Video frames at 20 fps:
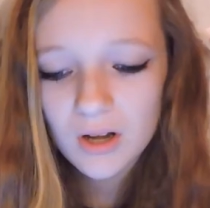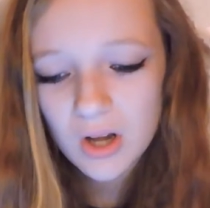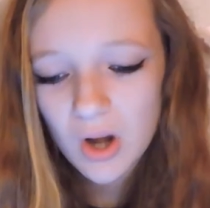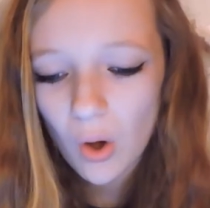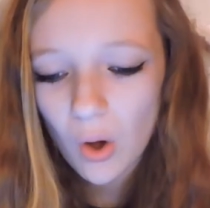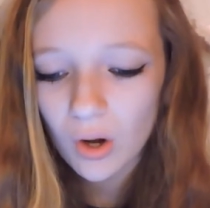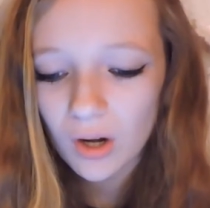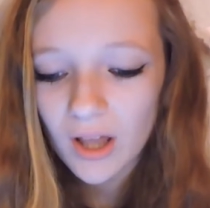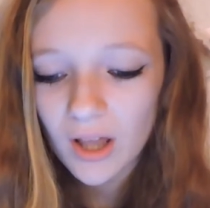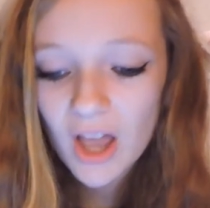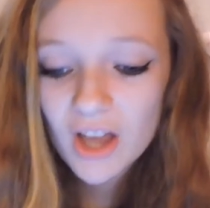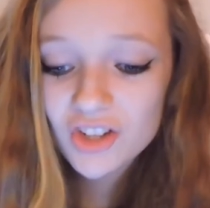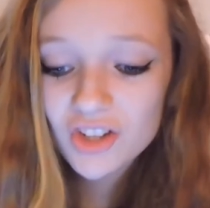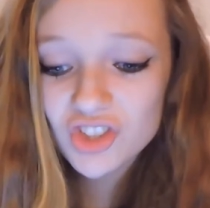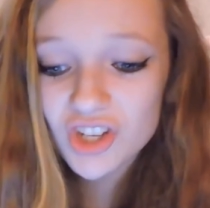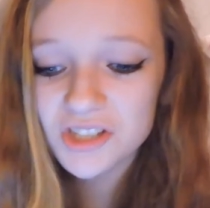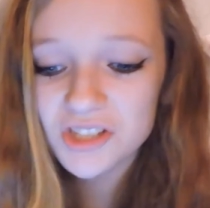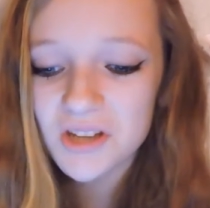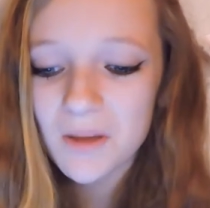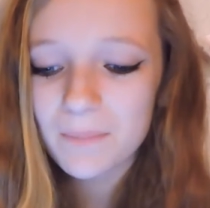Lol,
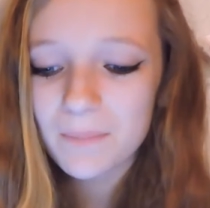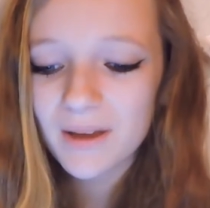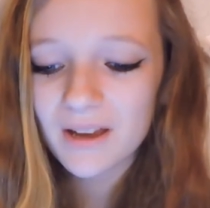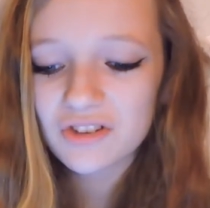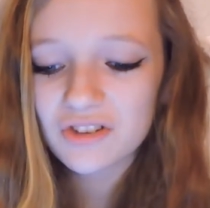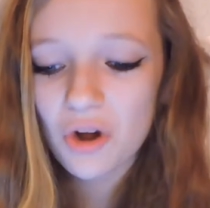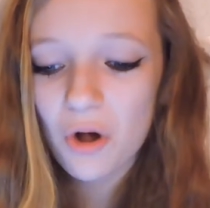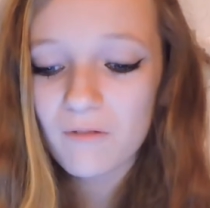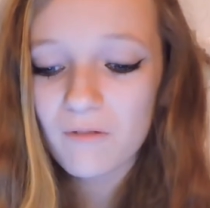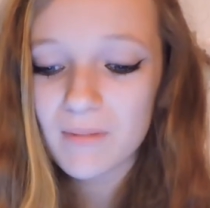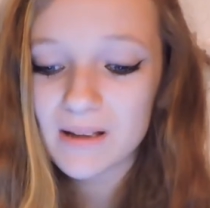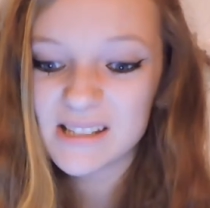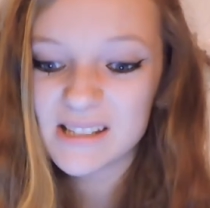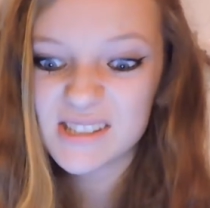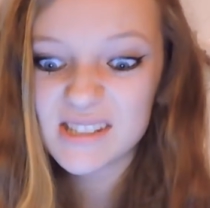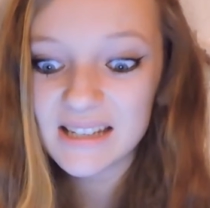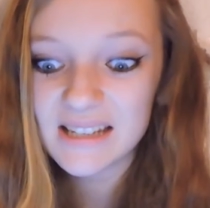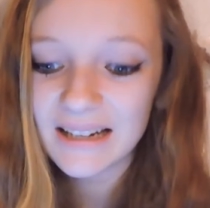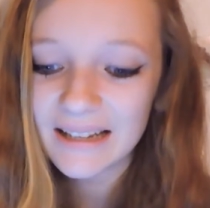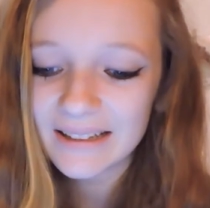just a picture of my
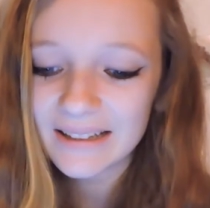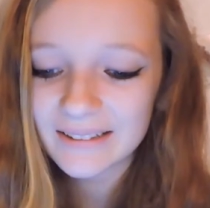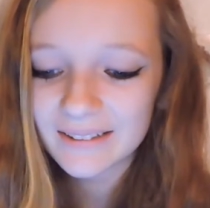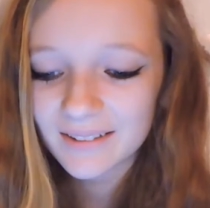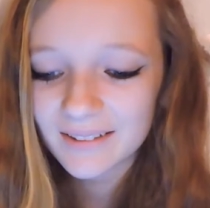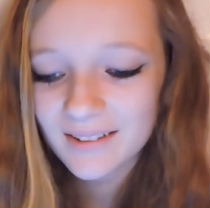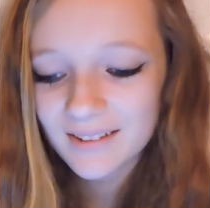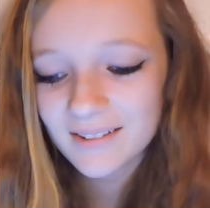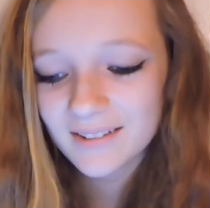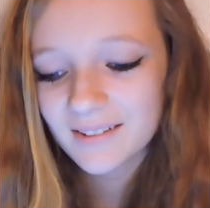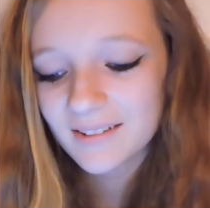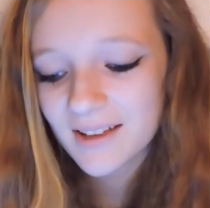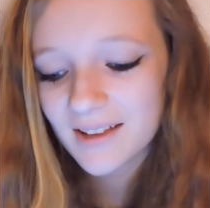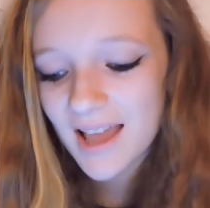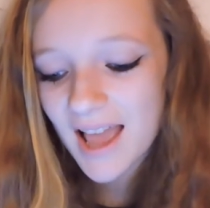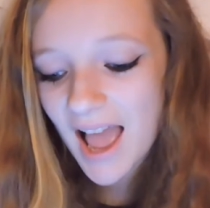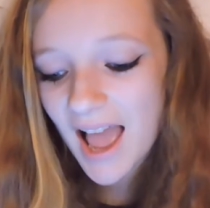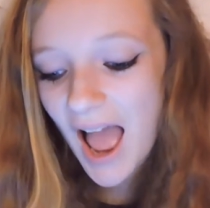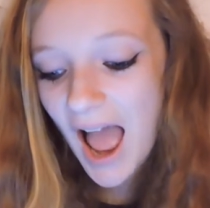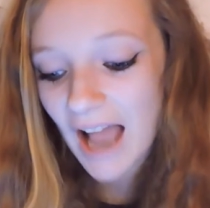ceiling.
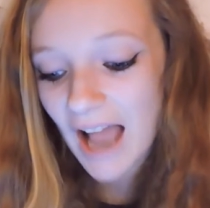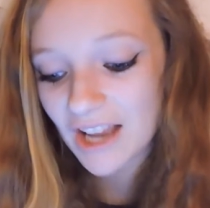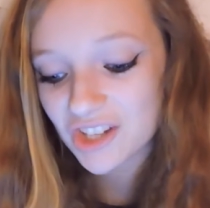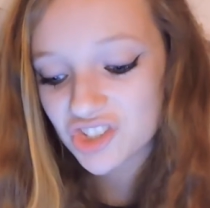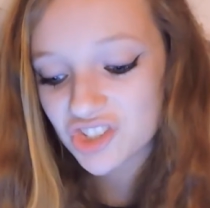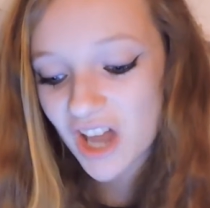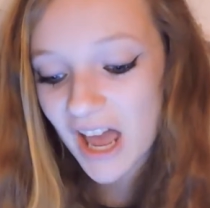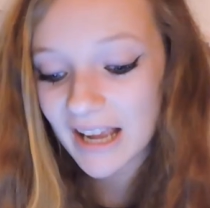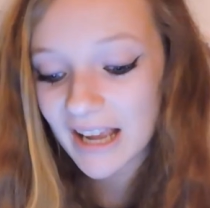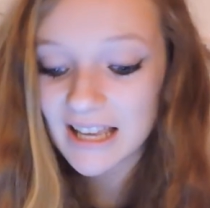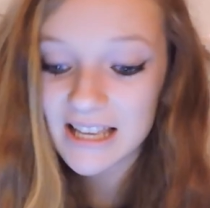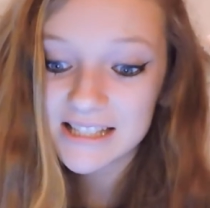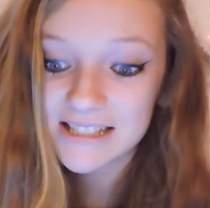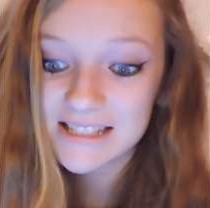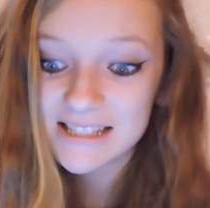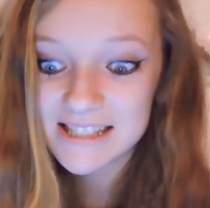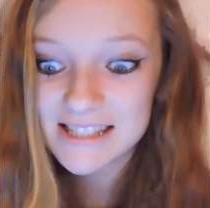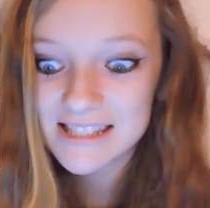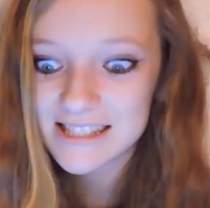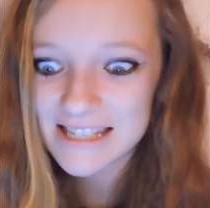Hashtag
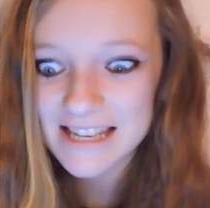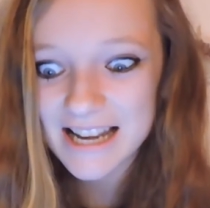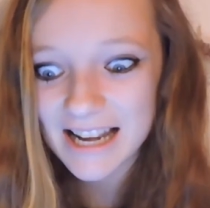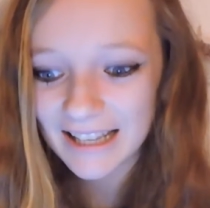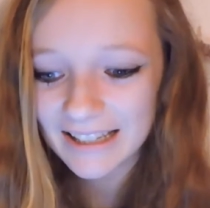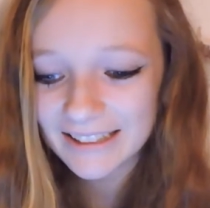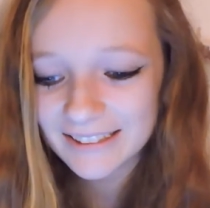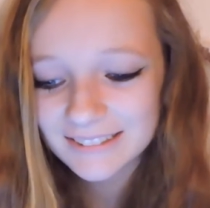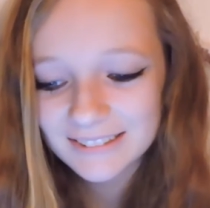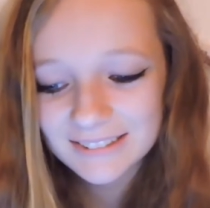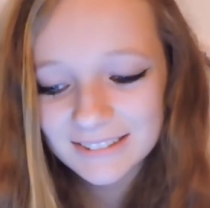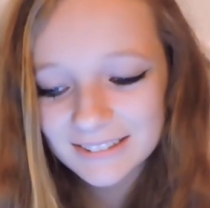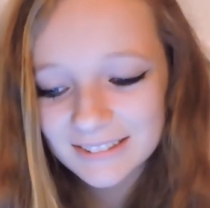ceiling.